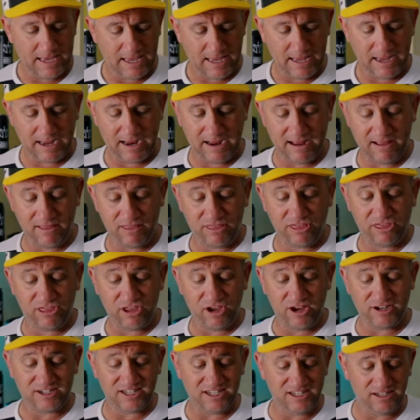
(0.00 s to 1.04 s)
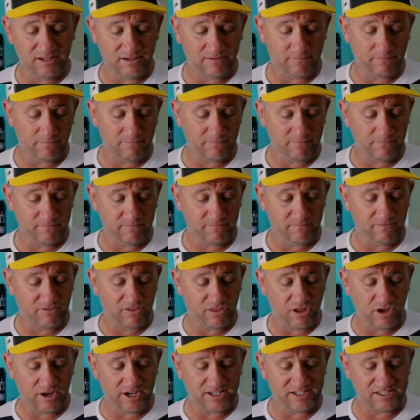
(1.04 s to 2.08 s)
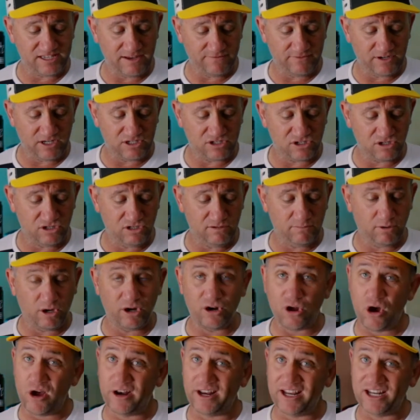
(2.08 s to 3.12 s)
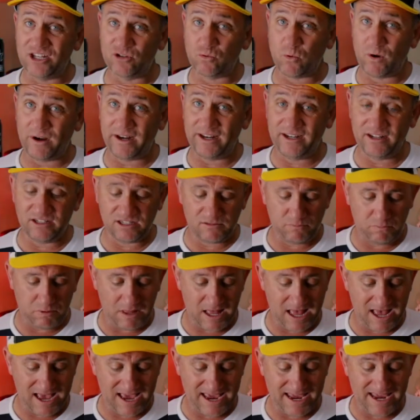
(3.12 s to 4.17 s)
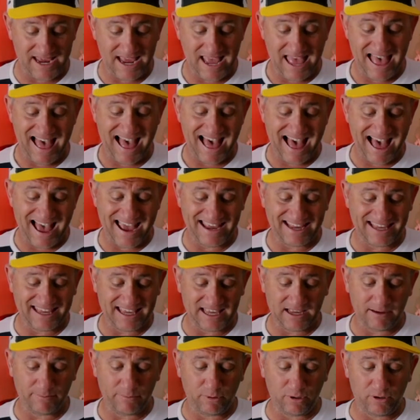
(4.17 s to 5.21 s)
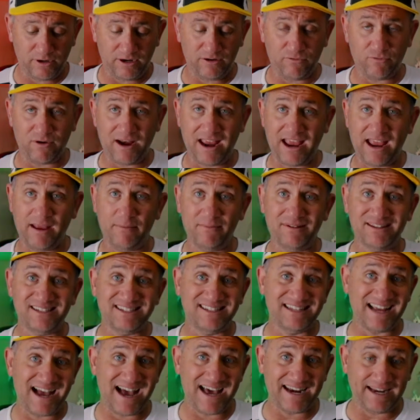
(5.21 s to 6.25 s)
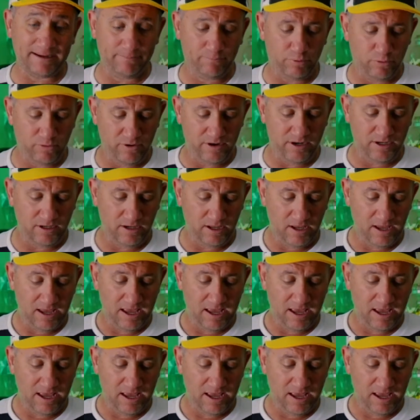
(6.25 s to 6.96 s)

3072 by 1920 display, 8GB RAM starting point,